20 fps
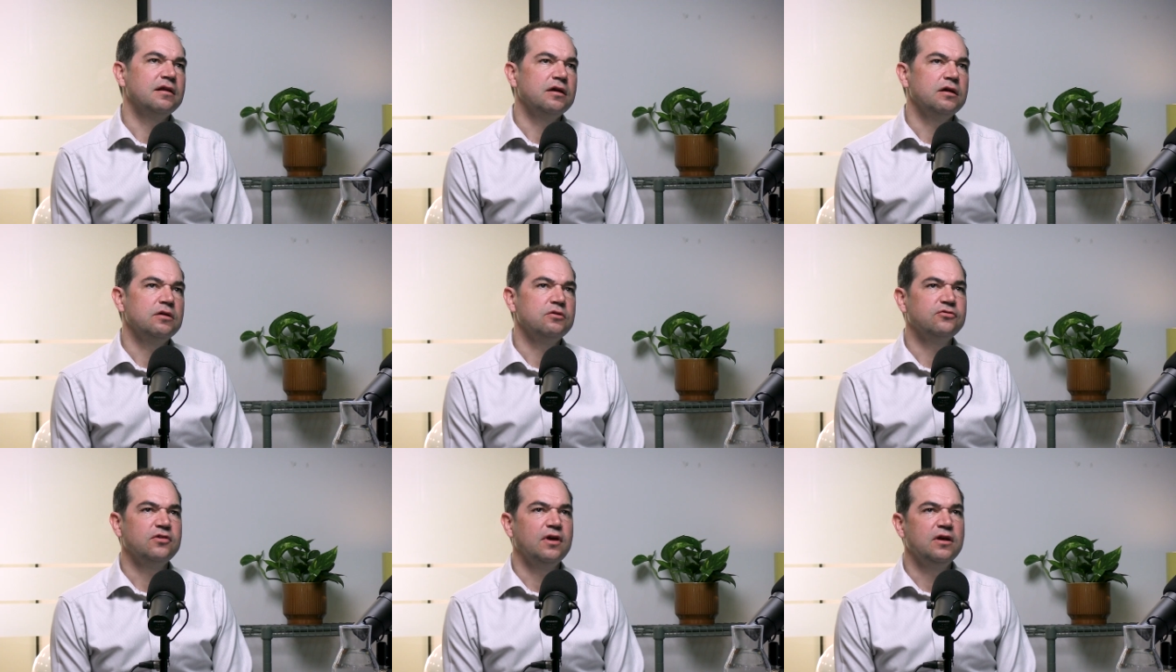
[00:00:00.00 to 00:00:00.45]

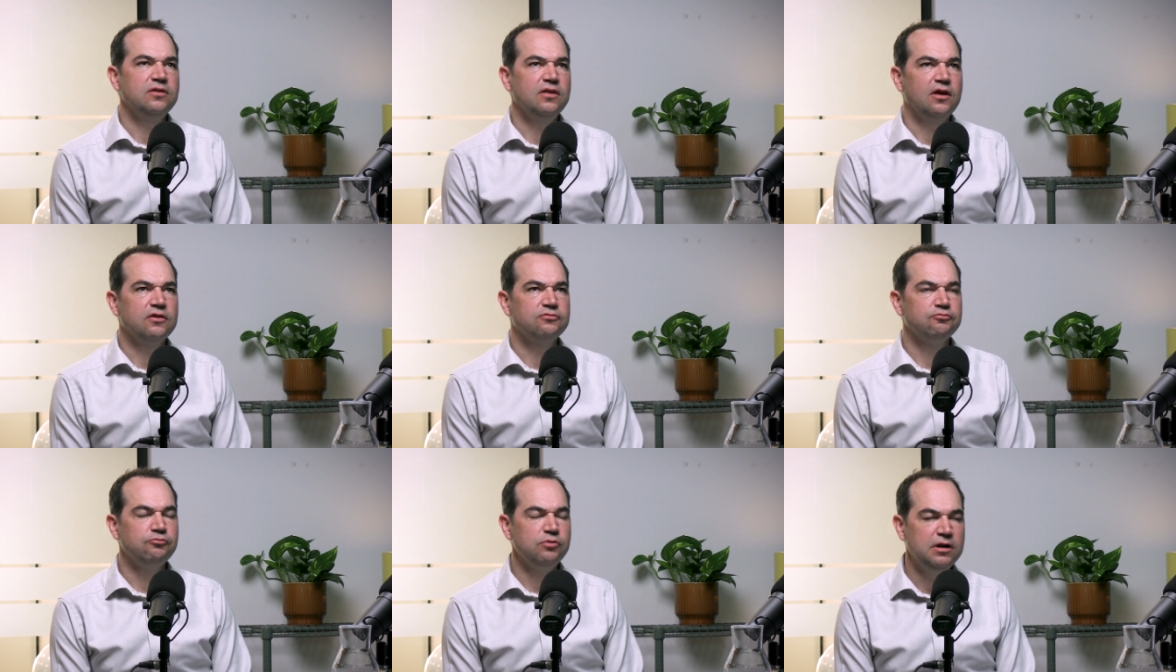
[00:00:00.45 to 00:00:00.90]
you say
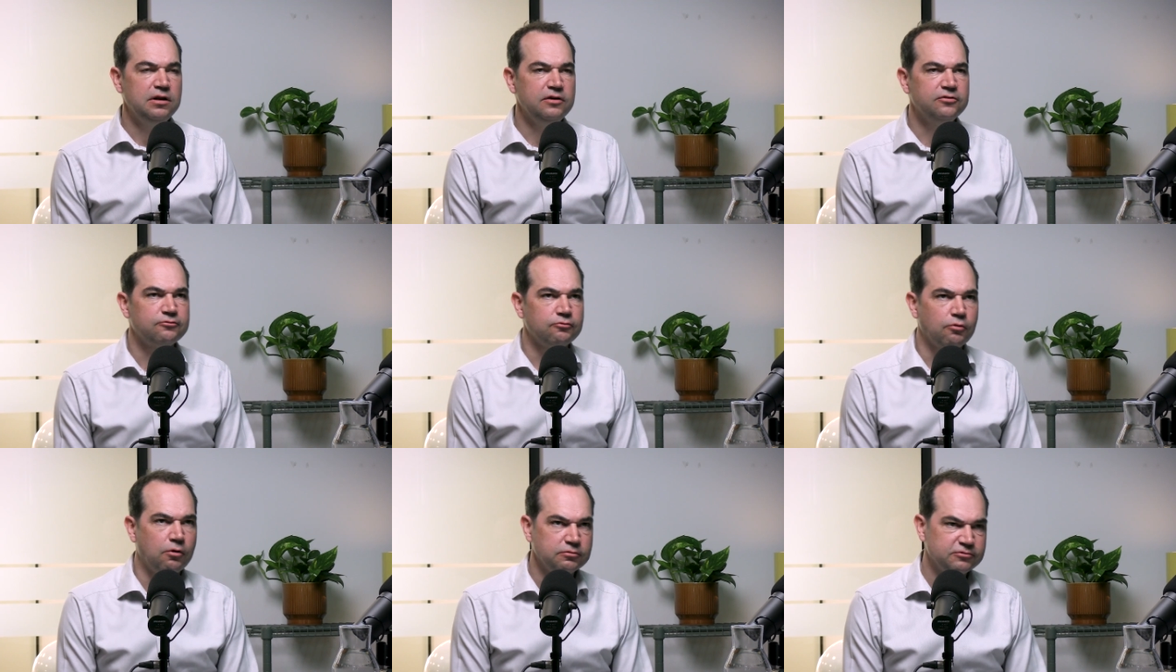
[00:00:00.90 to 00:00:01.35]
there's really
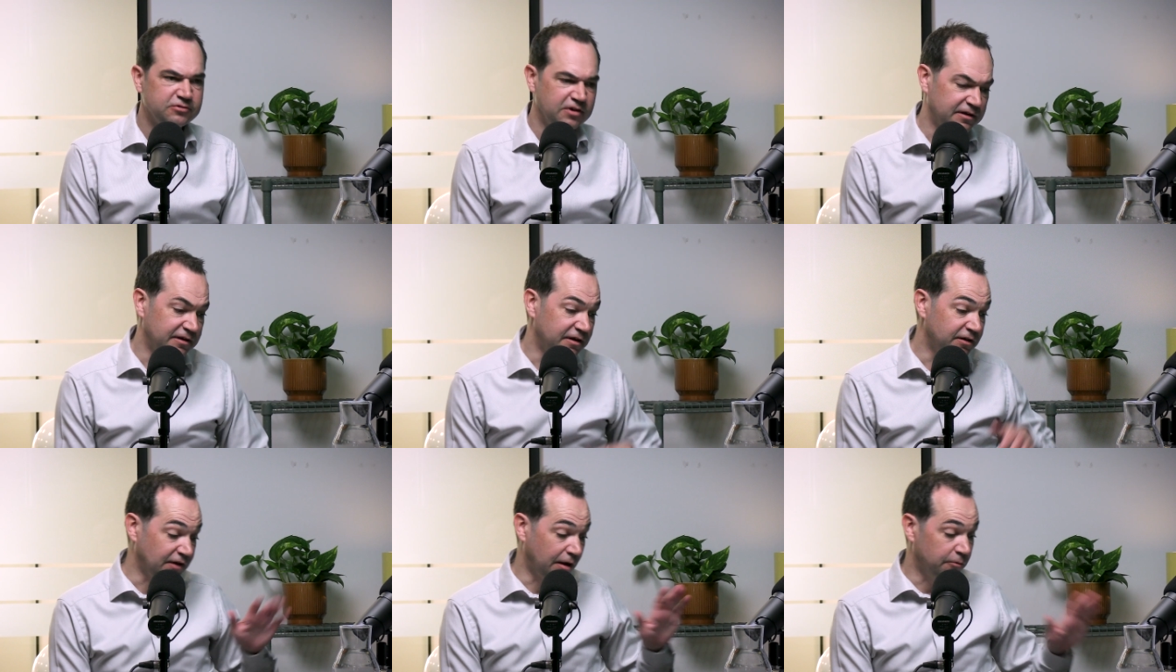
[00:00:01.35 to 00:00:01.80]
strong
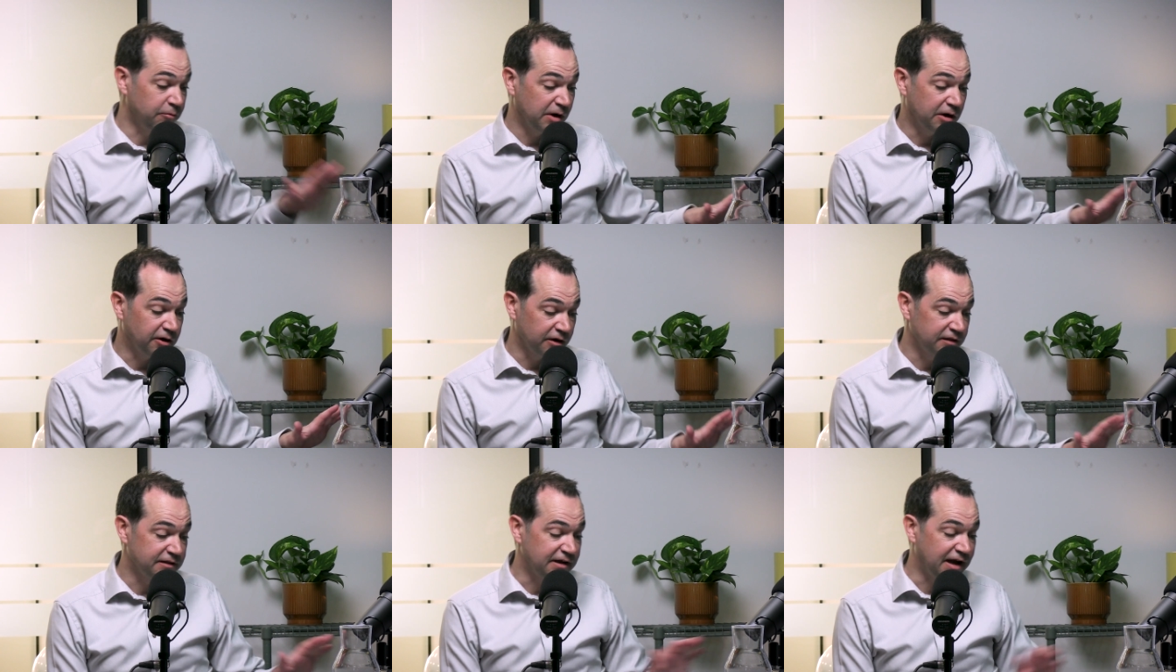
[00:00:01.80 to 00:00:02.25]
techniques, and we're
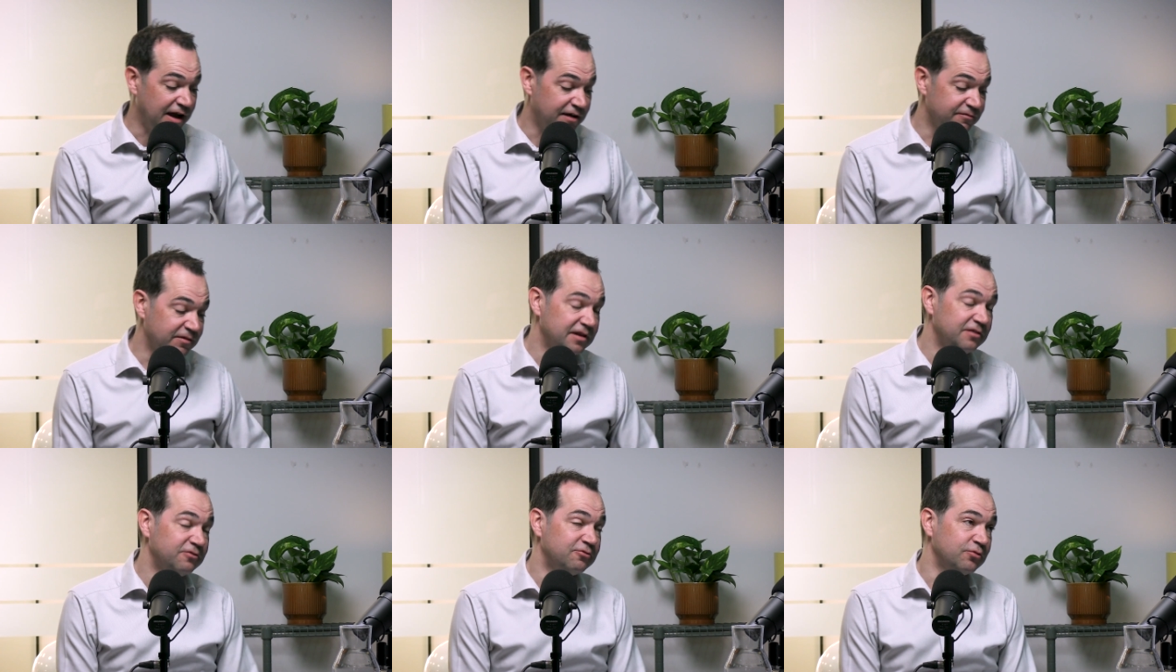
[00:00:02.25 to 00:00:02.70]
going to
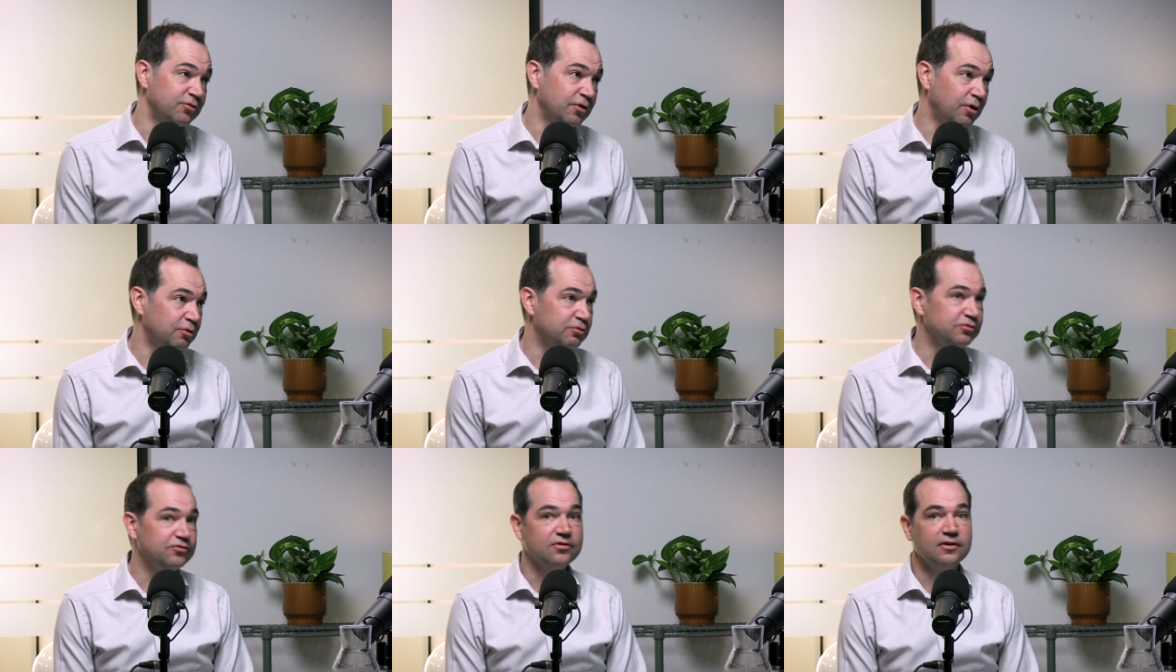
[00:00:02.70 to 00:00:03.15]
dive into
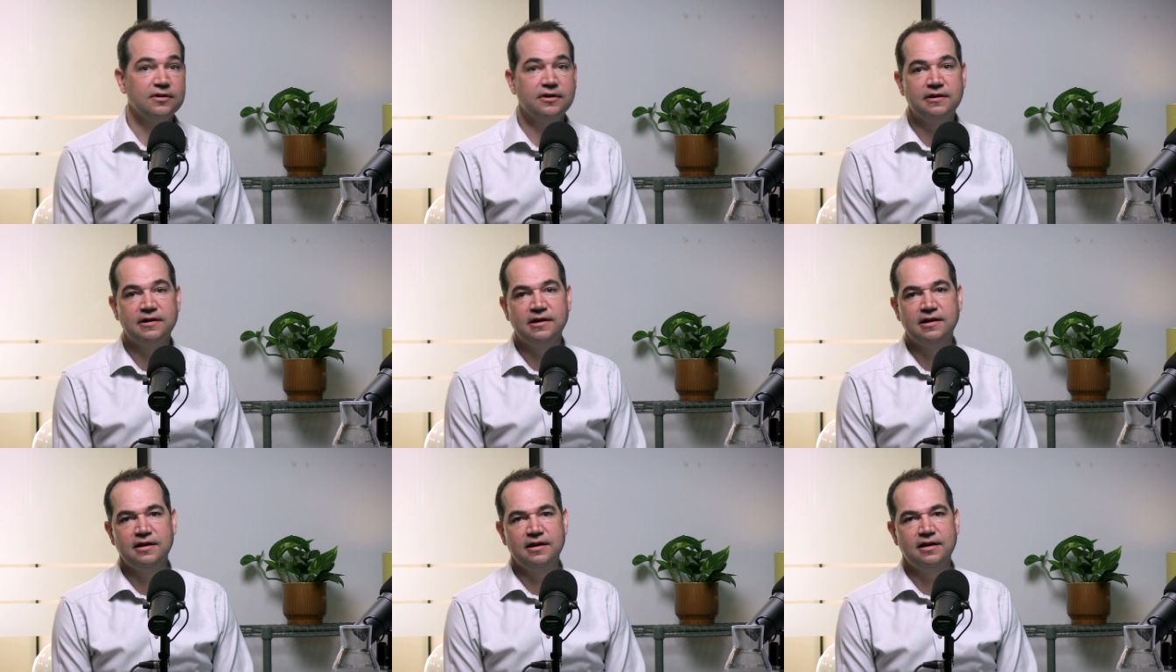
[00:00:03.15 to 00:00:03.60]
those
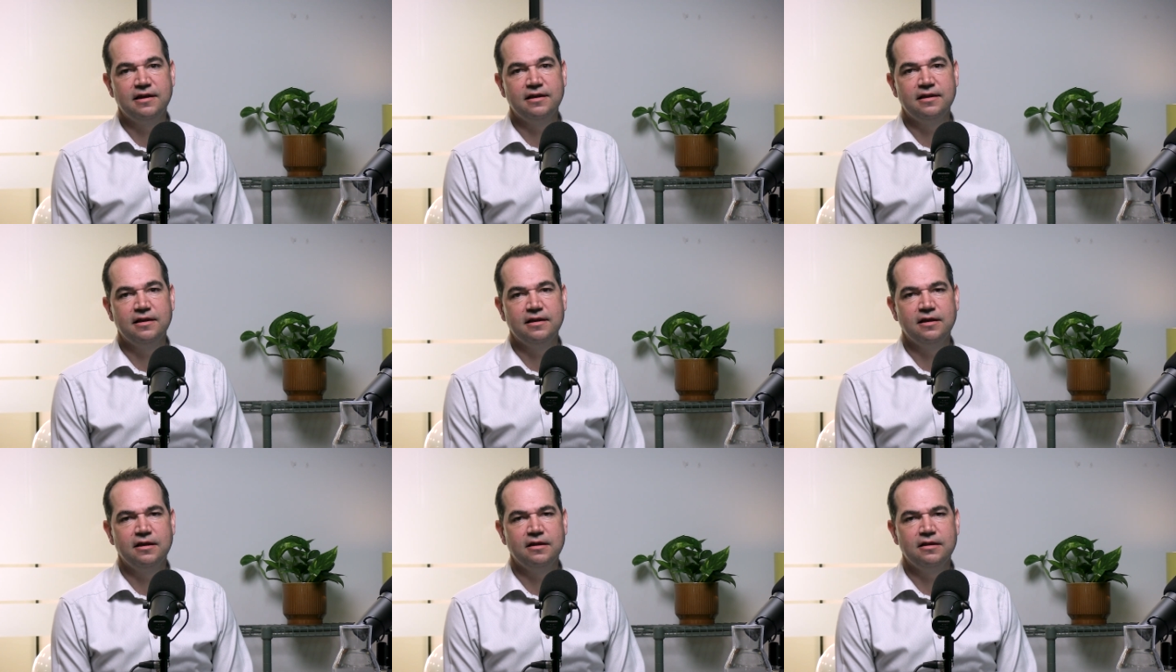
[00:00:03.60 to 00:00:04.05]

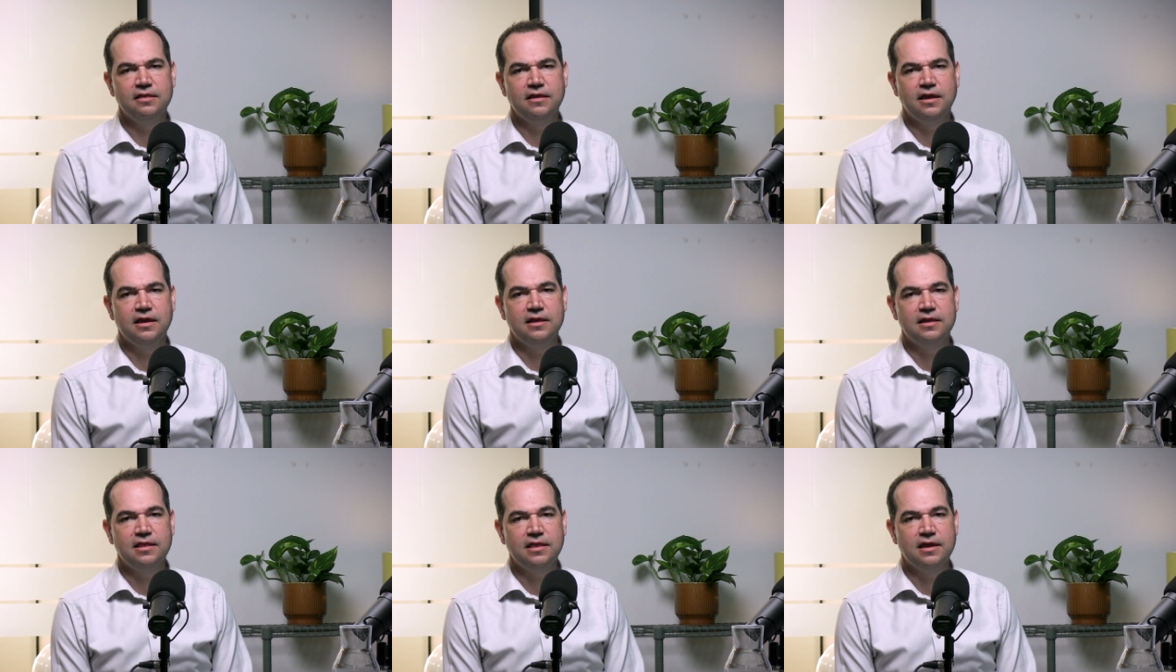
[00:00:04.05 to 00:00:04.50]
in
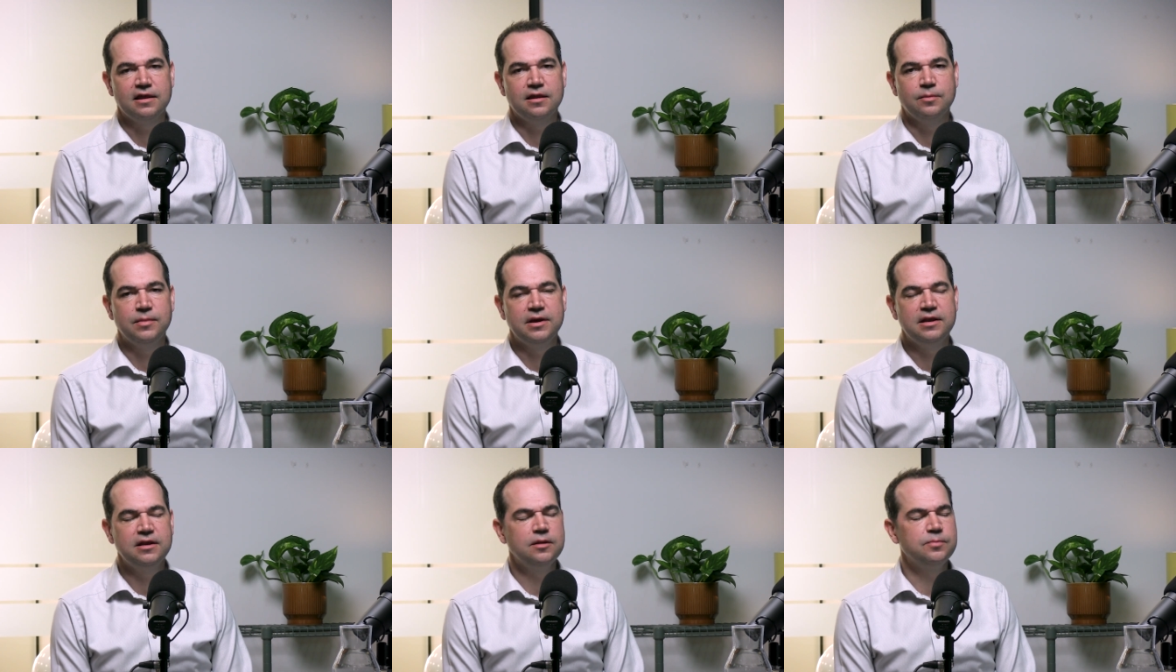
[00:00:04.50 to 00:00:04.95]
a
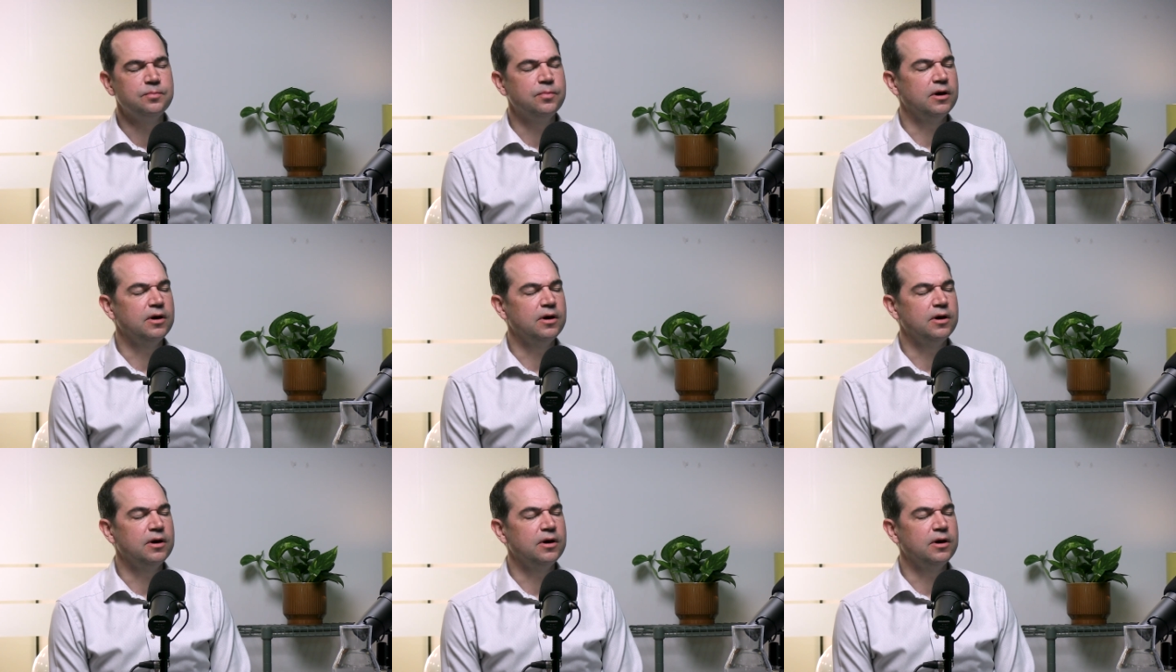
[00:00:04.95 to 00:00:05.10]
minute.